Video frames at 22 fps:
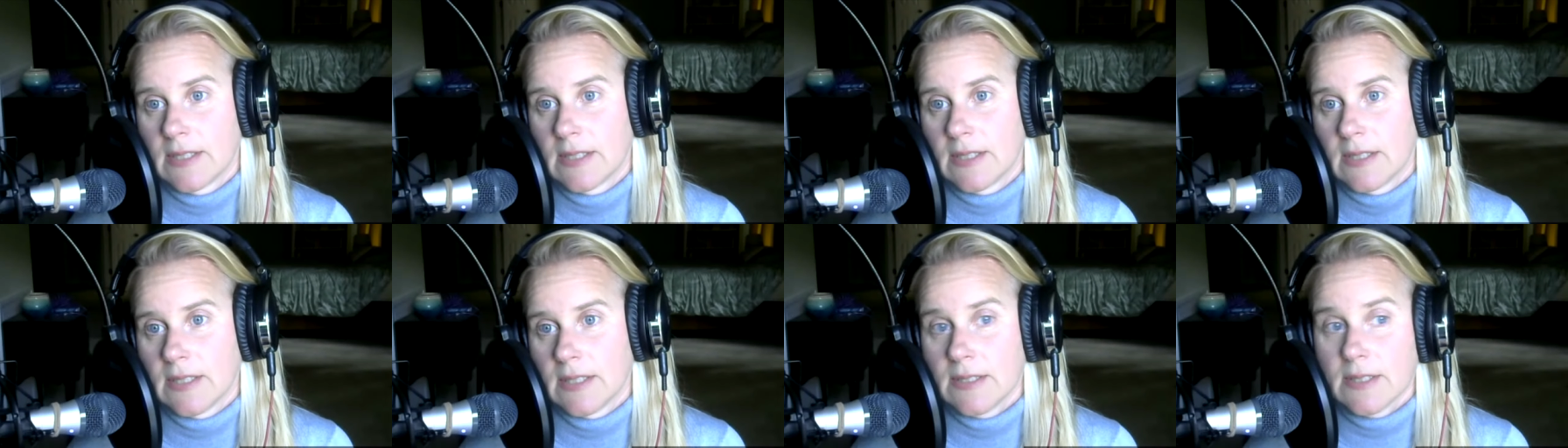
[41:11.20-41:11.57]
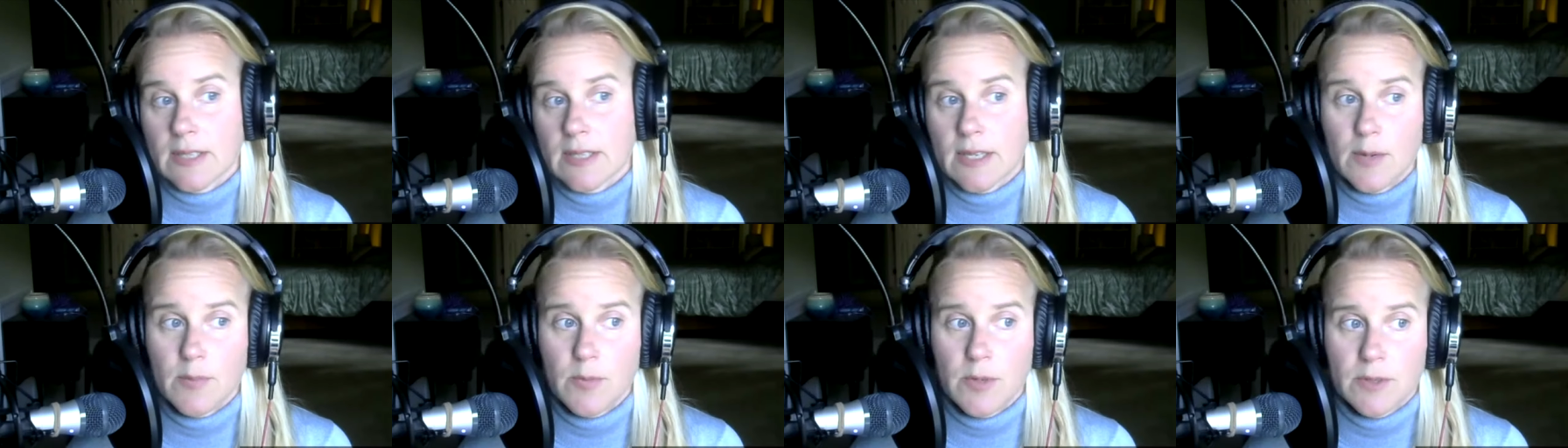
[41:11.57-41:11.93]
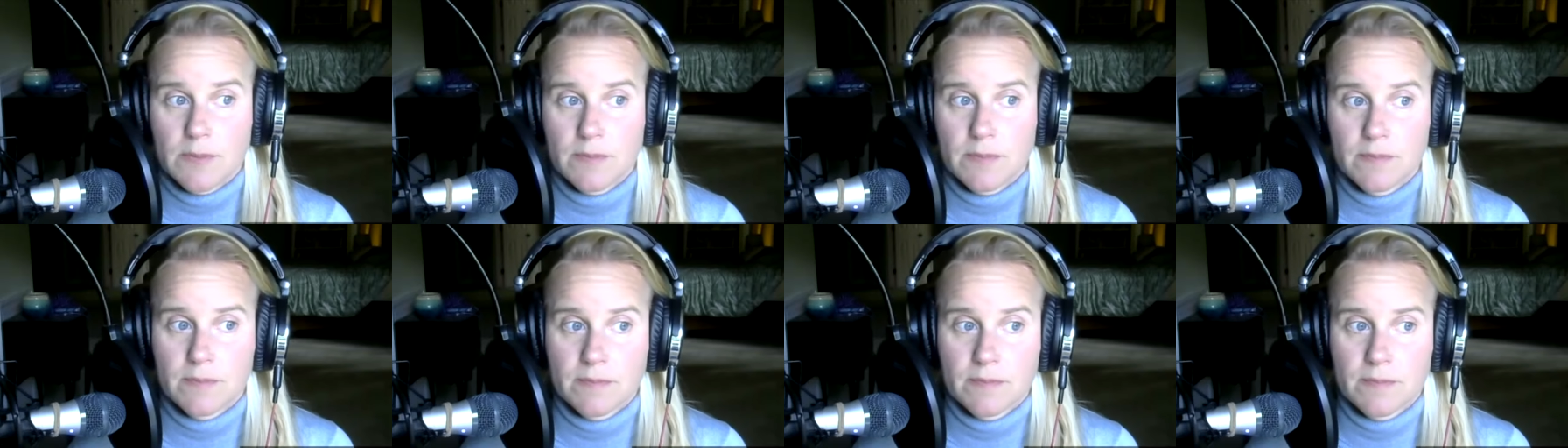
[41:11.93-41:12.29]
It's a gamble.
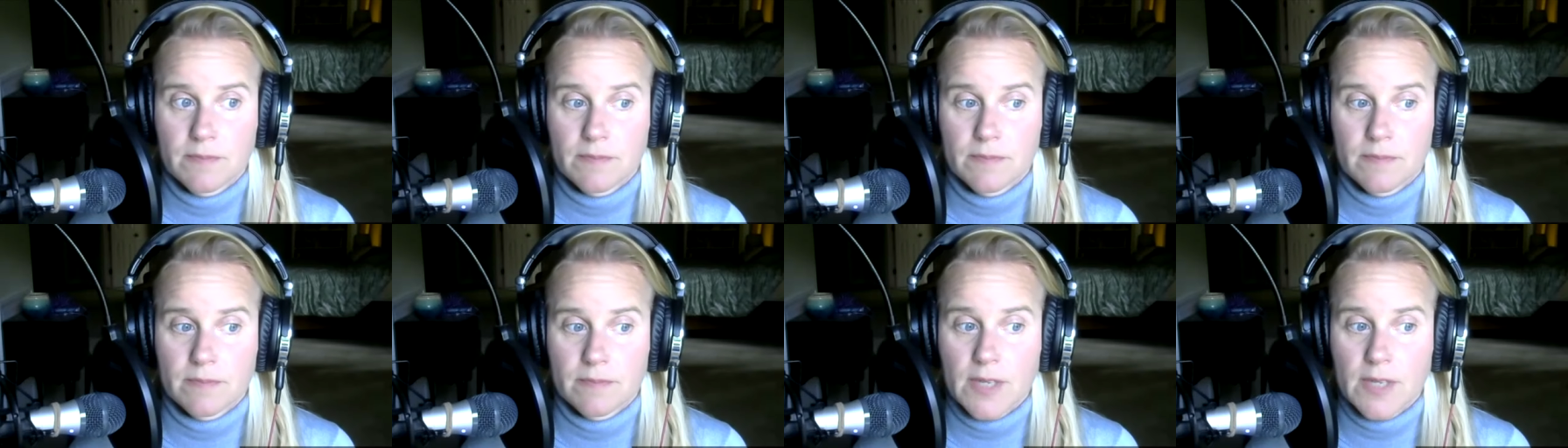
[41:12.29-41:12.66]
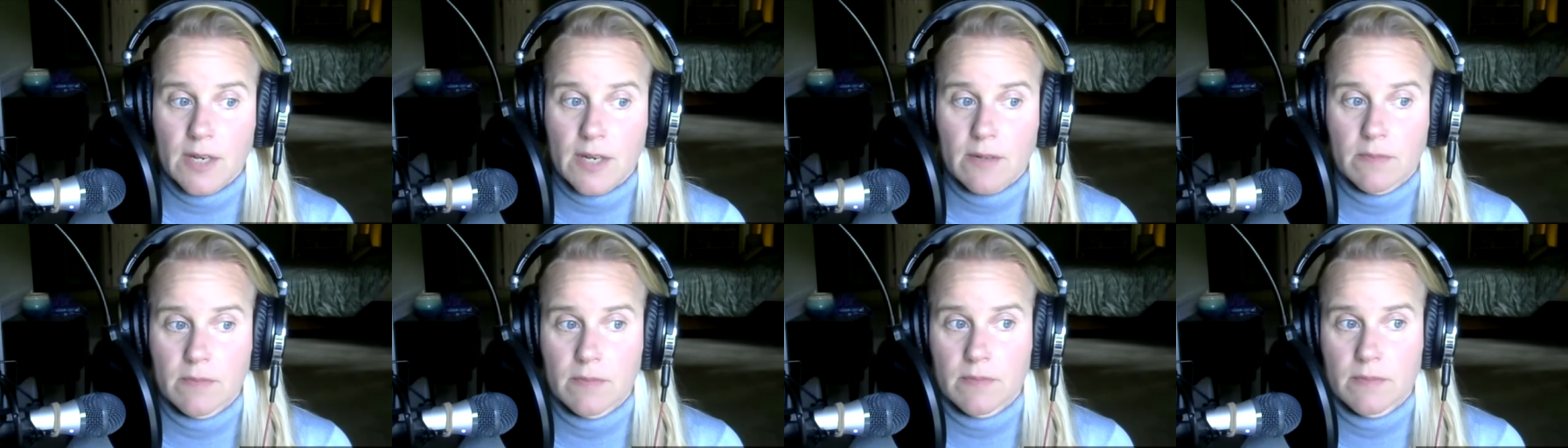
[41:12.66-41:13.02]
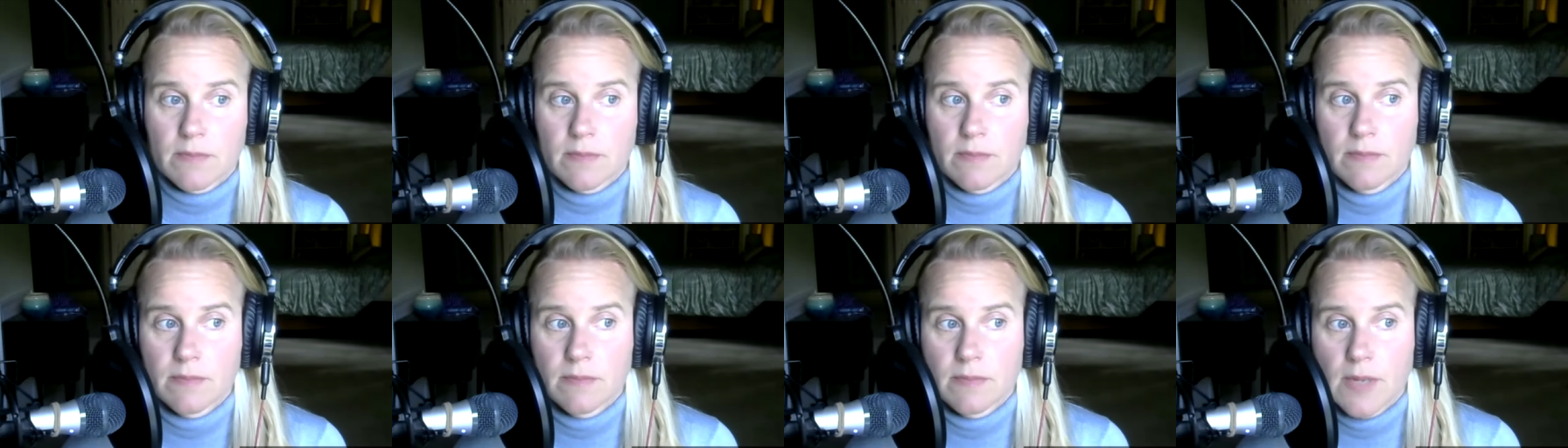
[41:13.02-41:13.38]
Yeah.
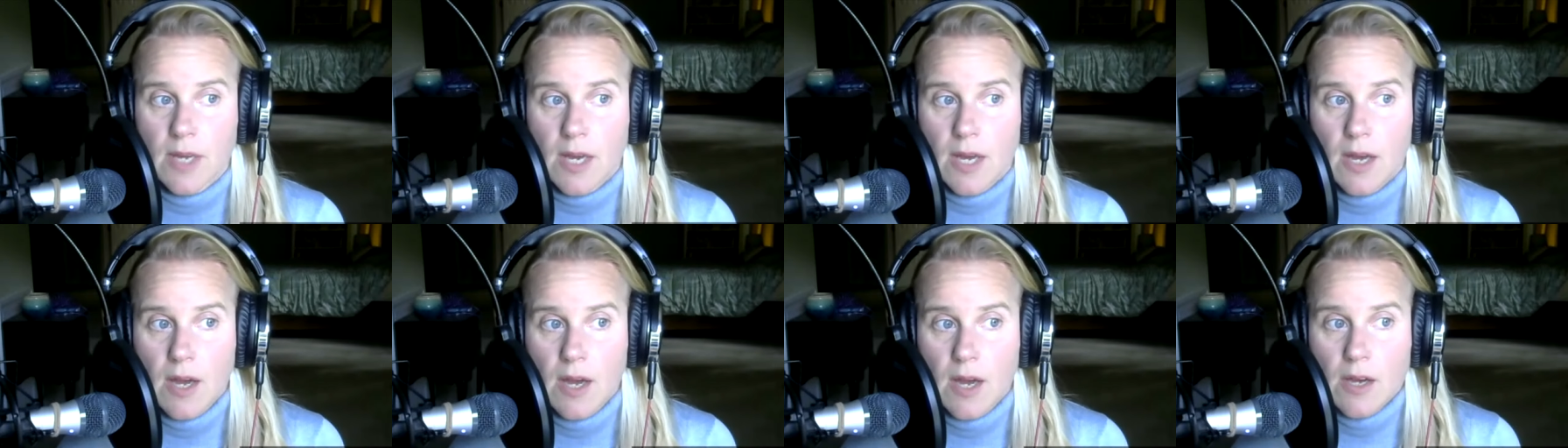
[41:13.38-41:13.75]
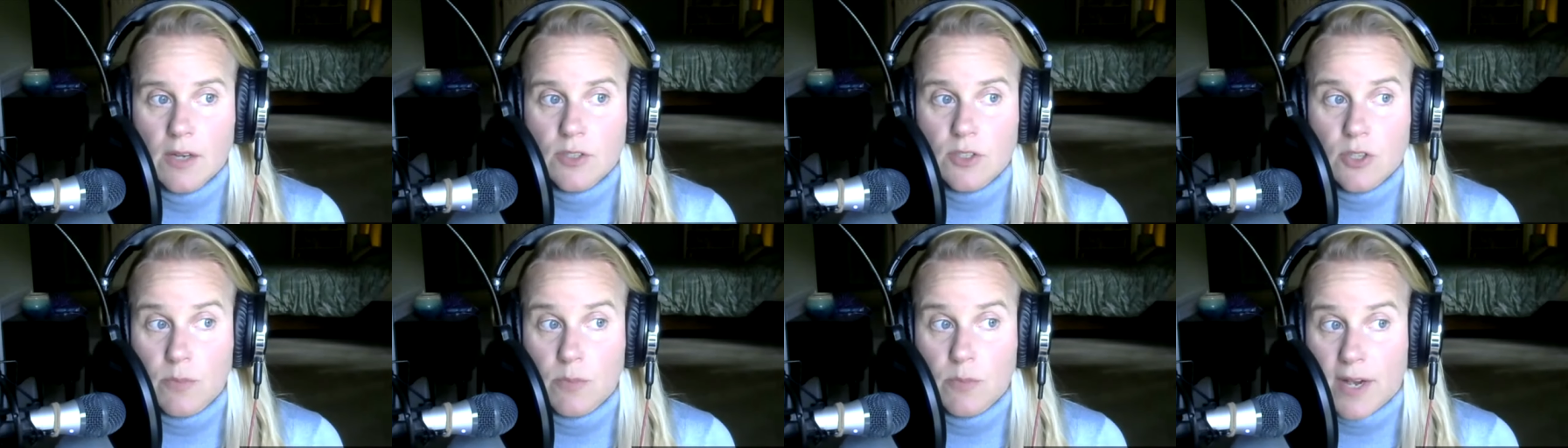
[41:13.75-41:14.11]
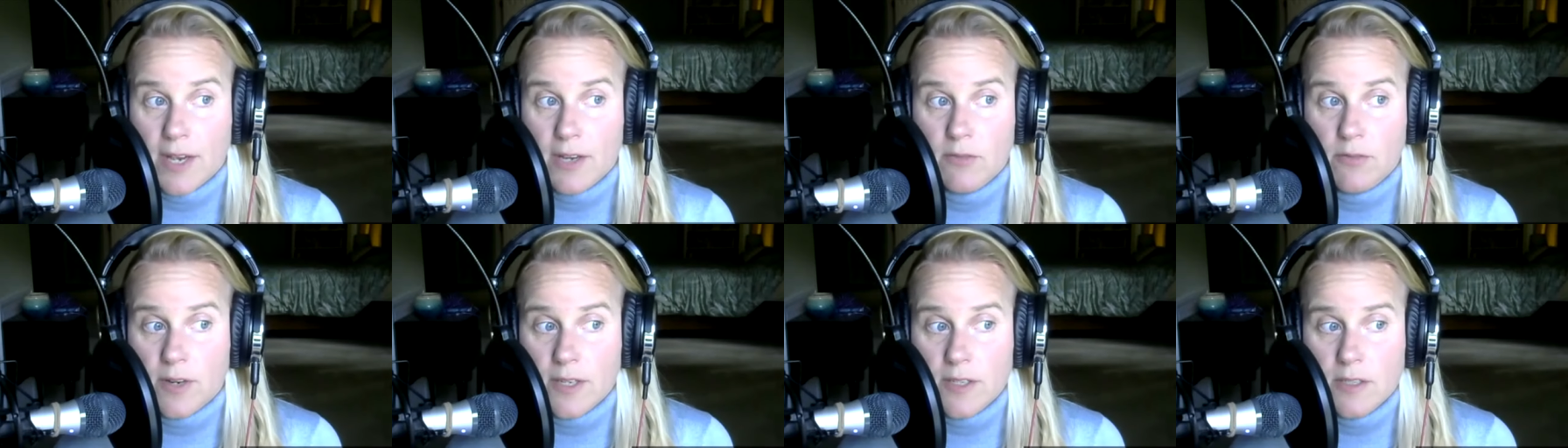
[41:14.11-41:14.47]
So my
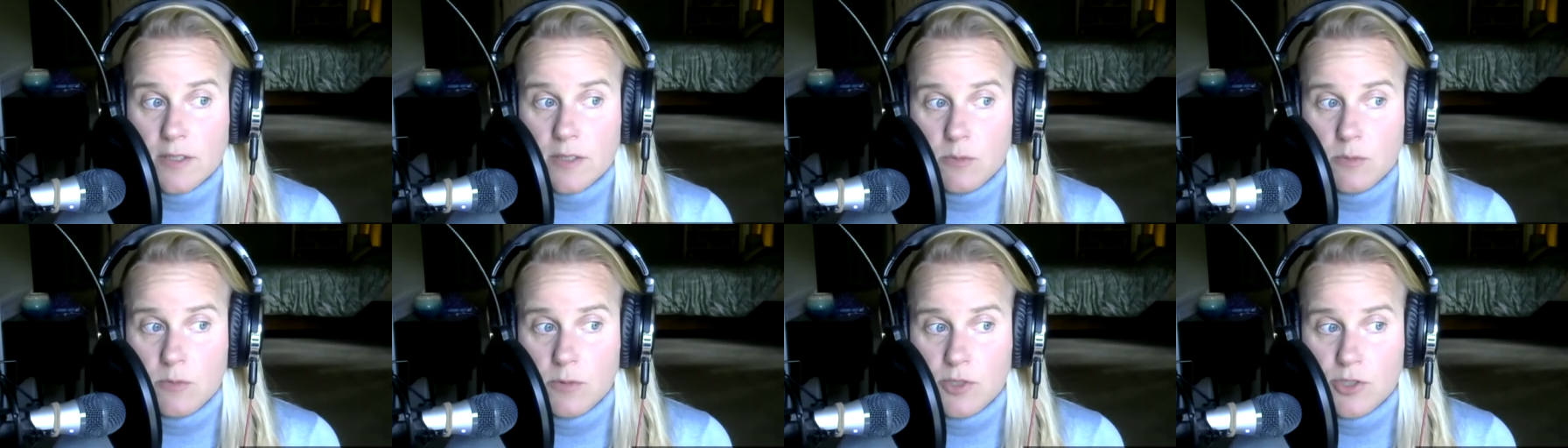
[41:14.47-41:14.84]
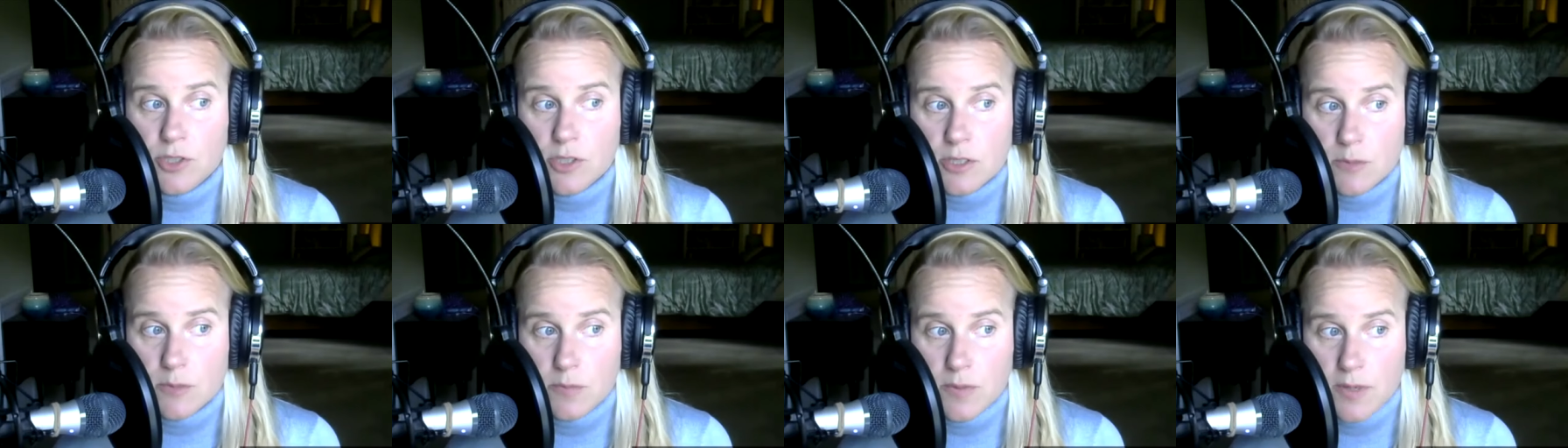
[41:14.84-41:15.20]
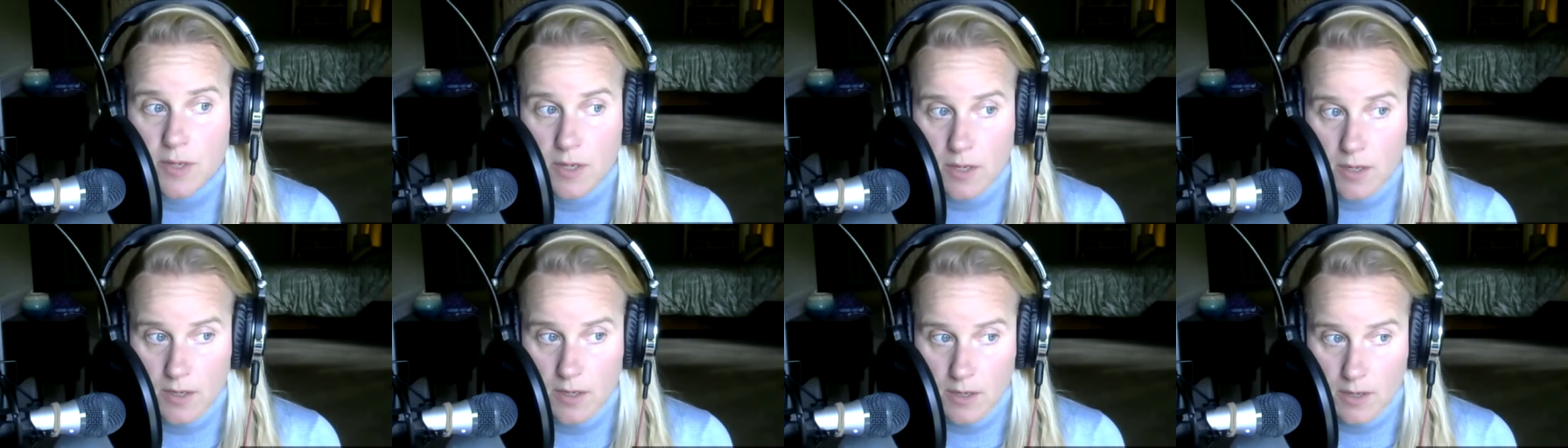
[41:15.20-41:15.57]
advice would just
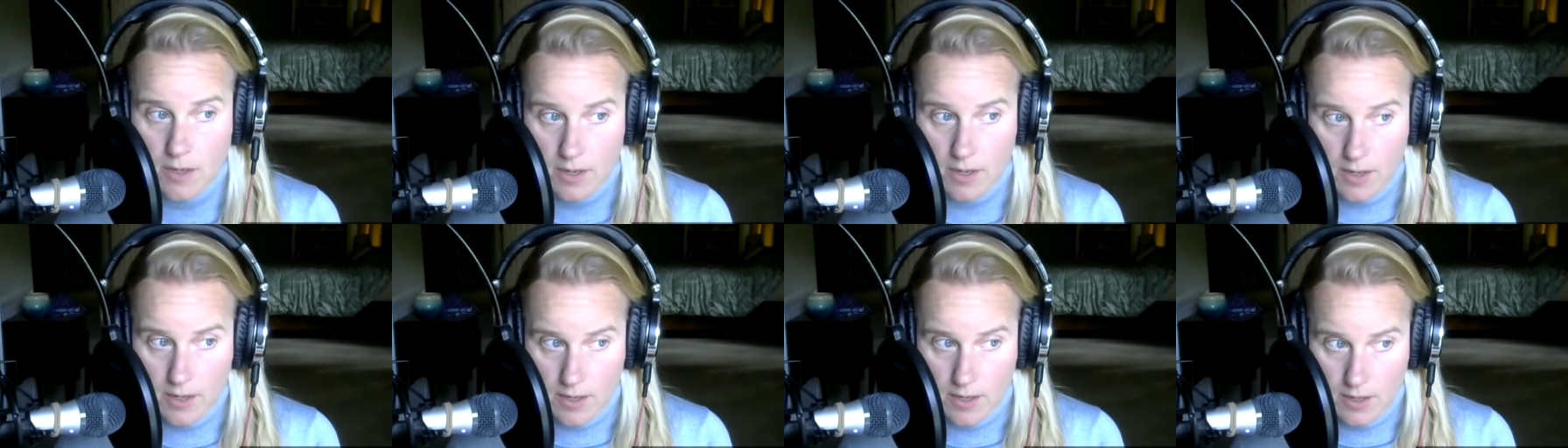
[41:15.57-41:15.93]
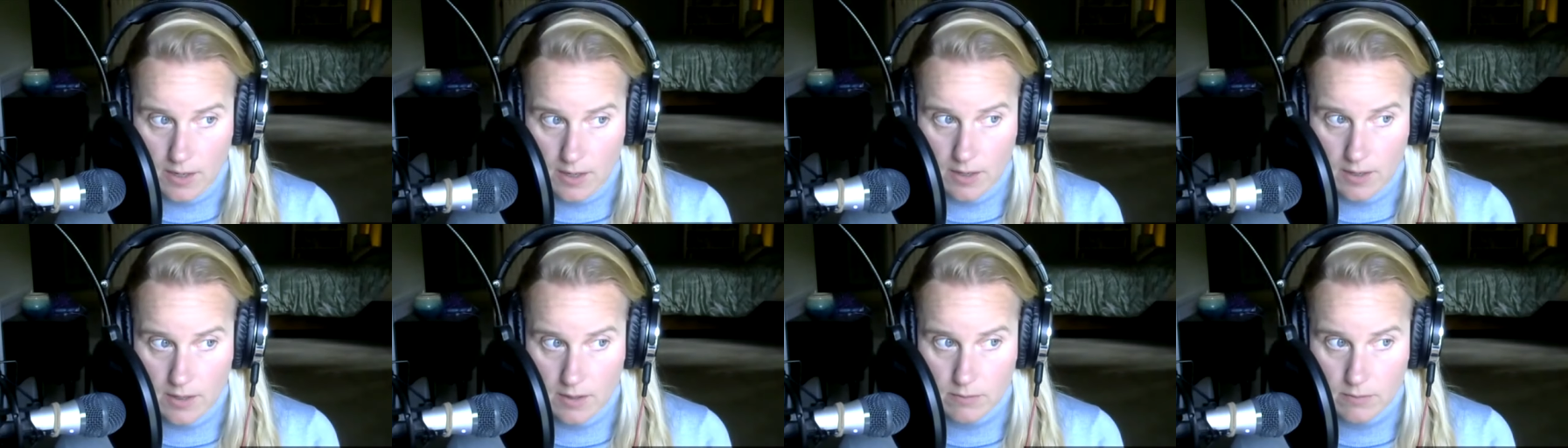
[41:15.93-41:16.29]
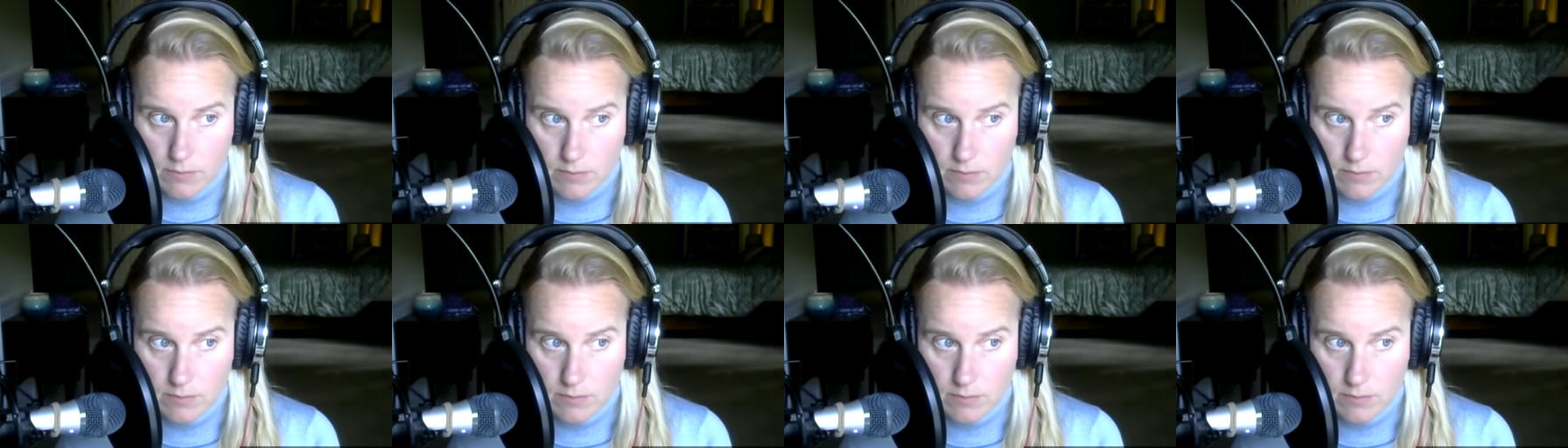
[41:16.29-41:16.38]
be uh,